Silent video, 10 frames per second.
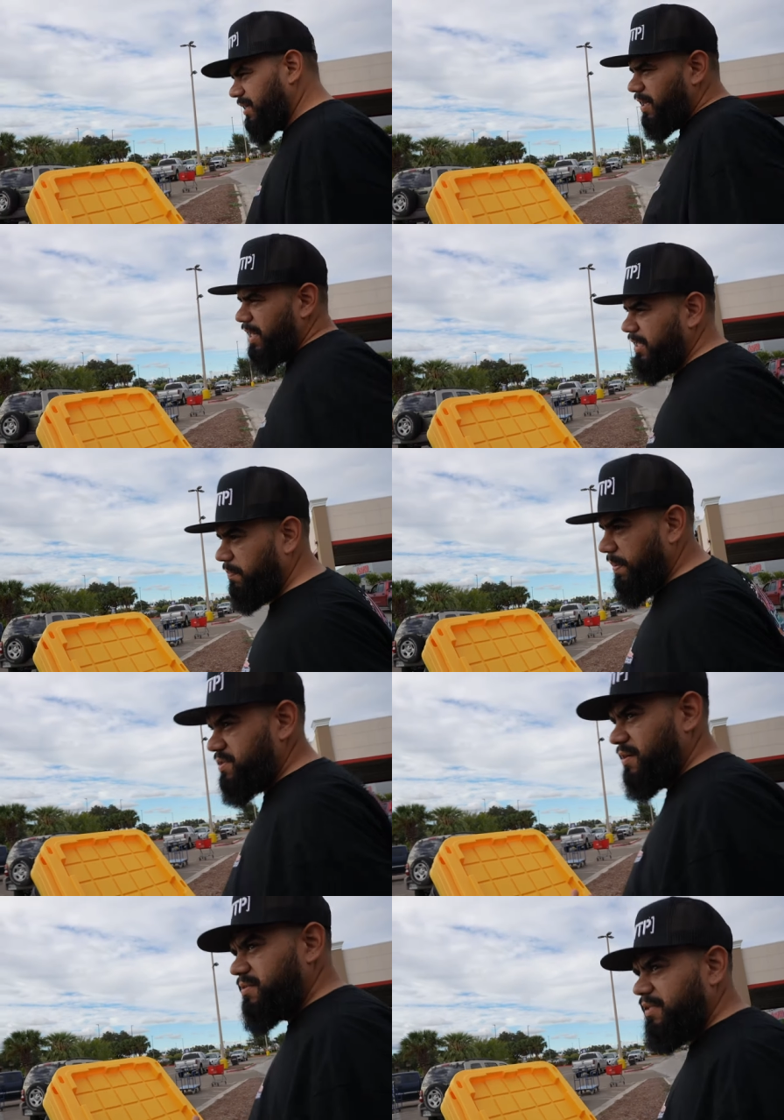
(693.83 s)
no, I didn't get the
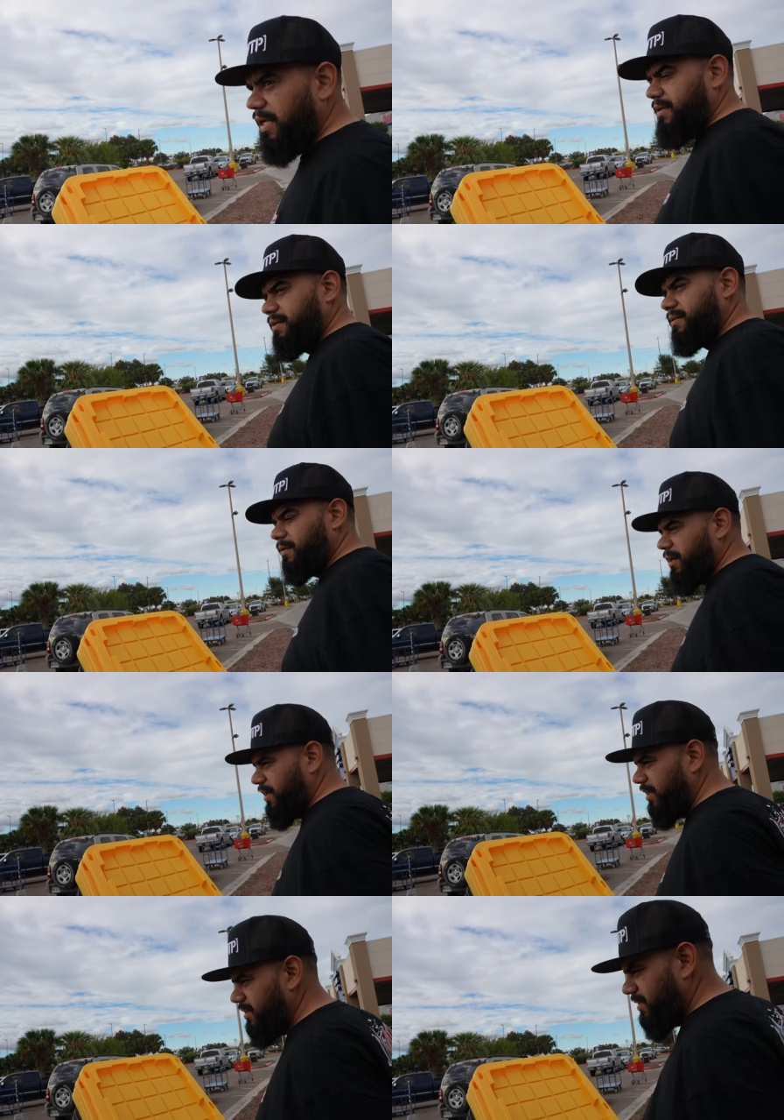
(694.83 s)
picture. And she's like,
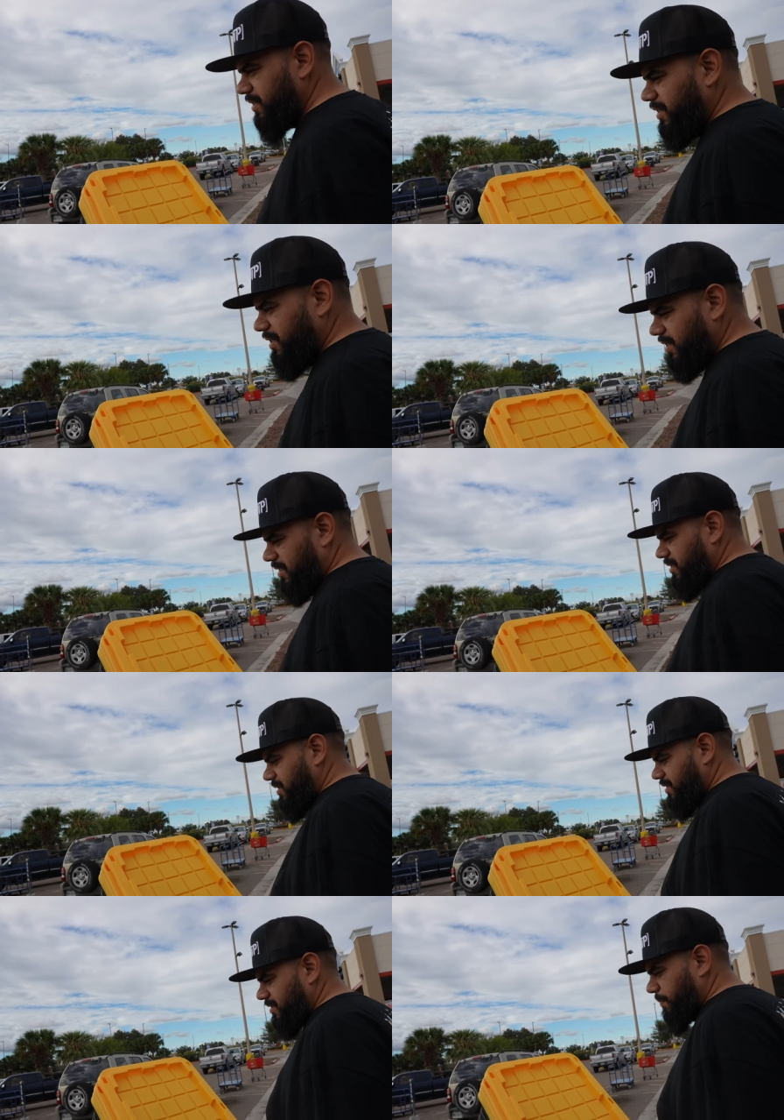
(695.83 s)
okay.
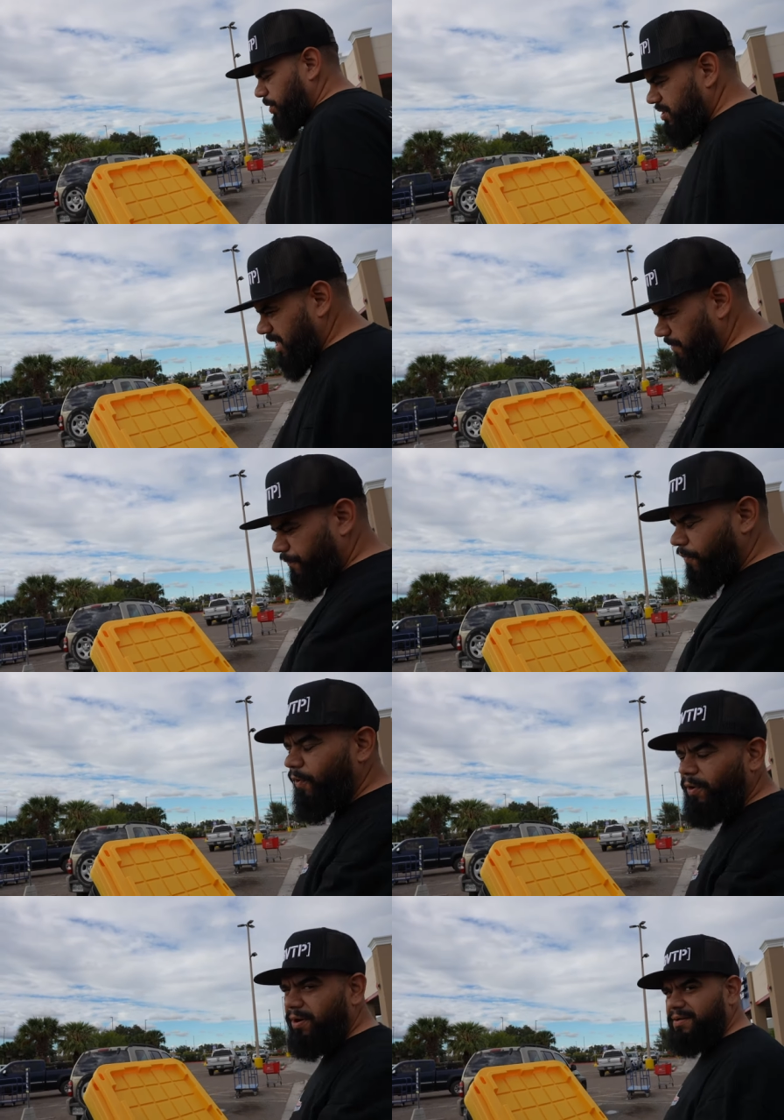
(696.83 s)
She said, but you're taking
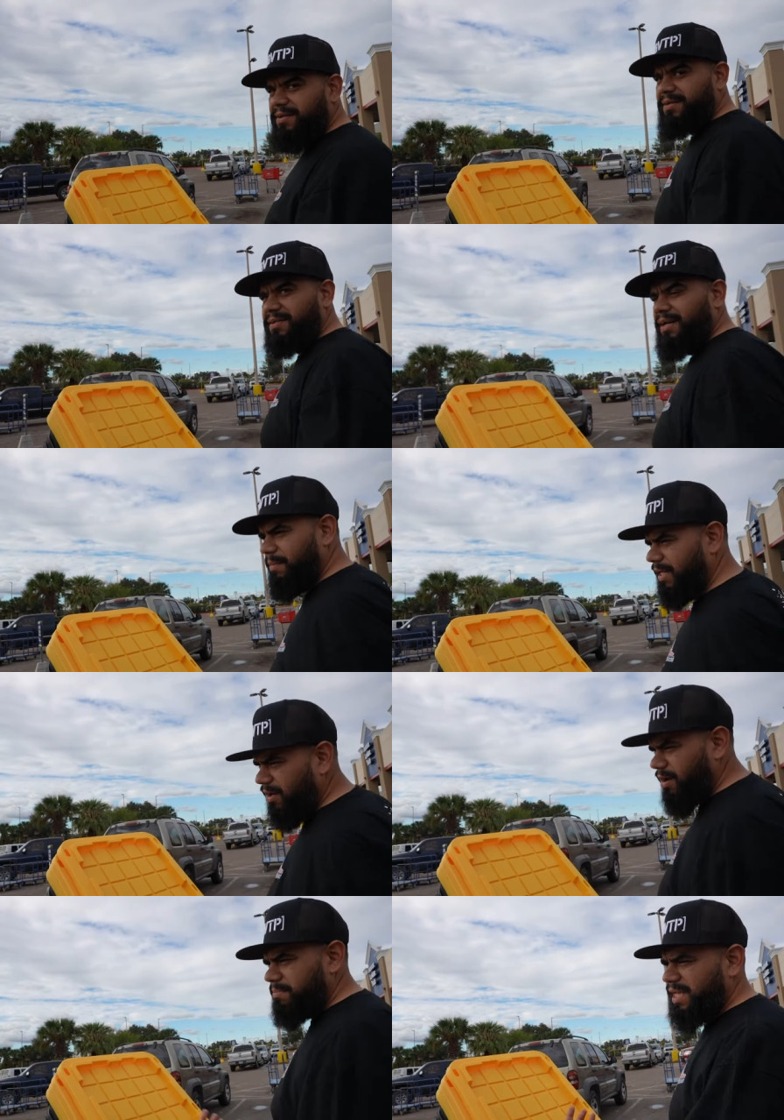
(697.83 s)
4. I'm like,
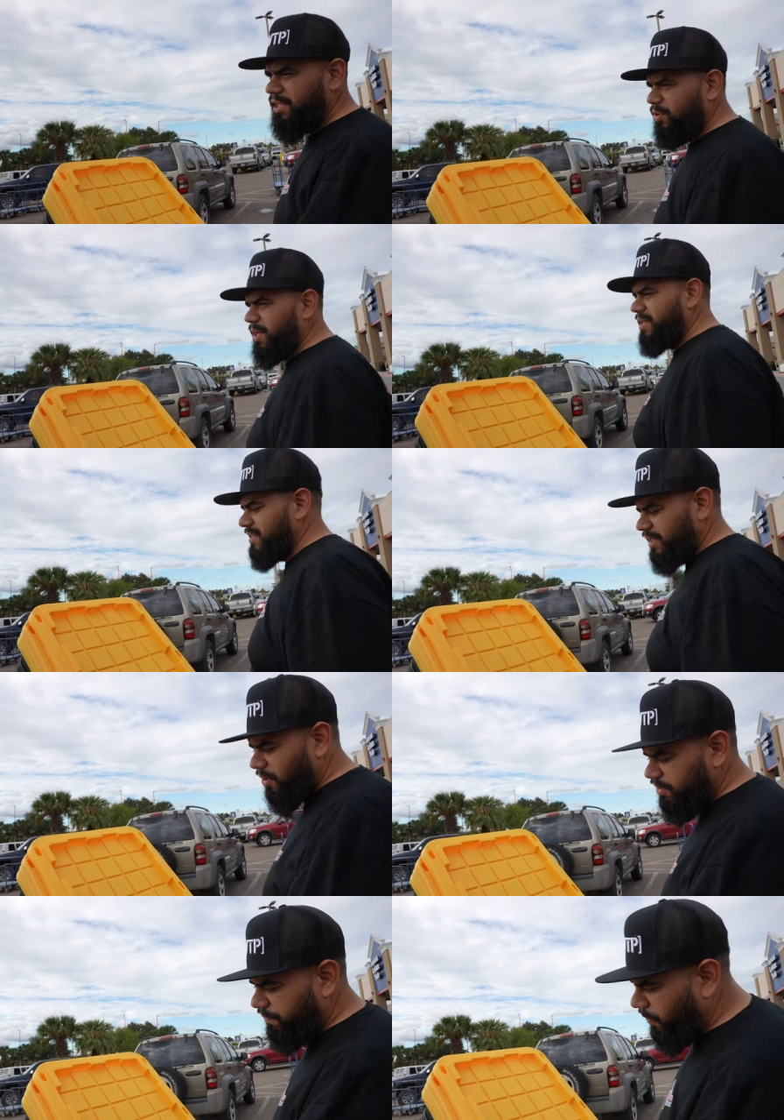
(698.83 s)
no, I'm taking 3. And she's like,
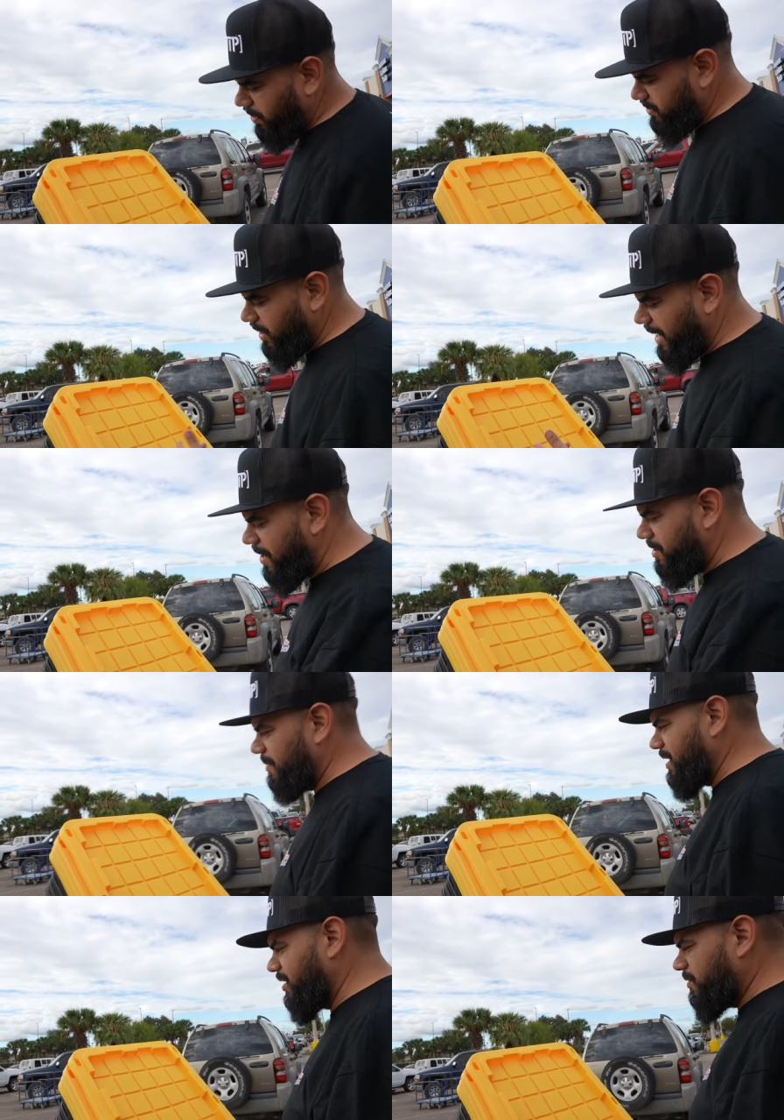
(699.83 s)
no, it's 4. So I count and
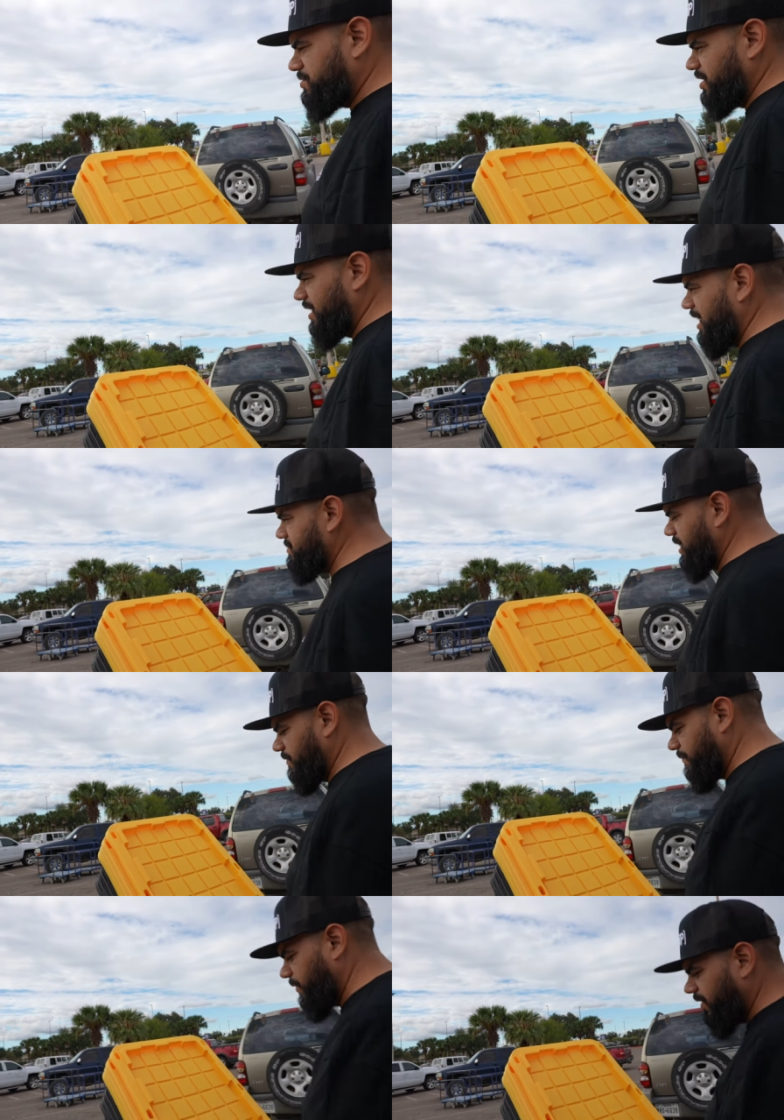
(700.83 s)
I'm like, oh shit, I am taking
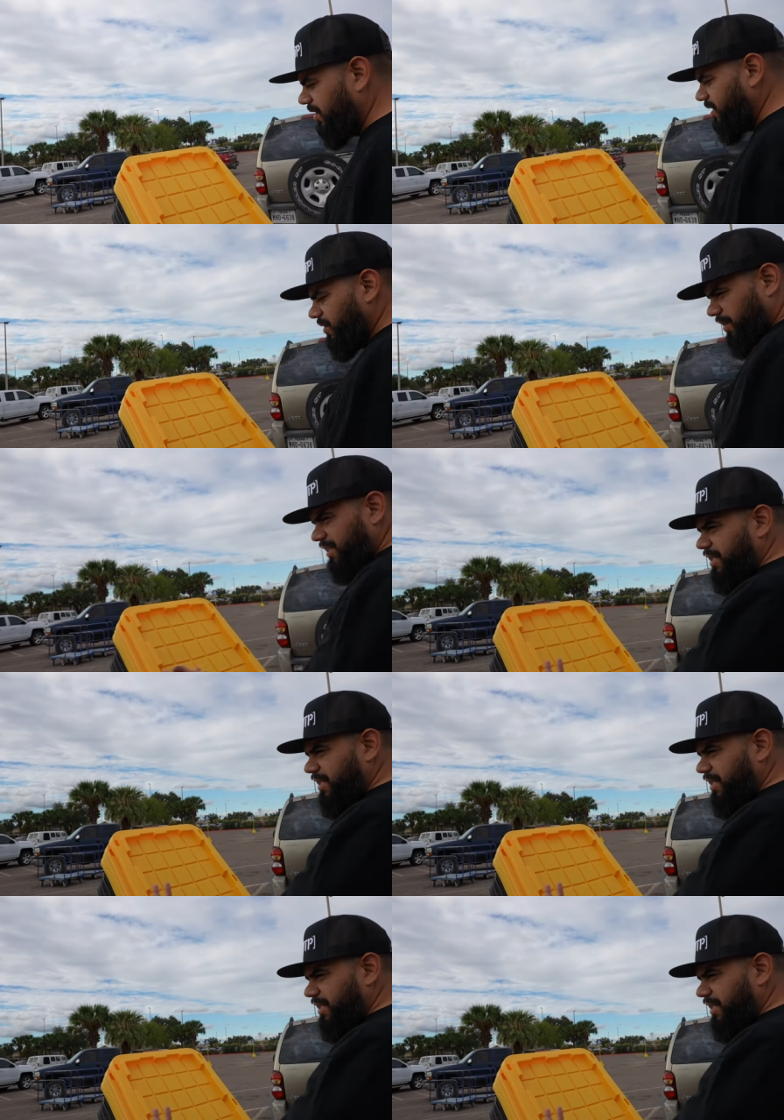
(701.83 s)
4. Okay,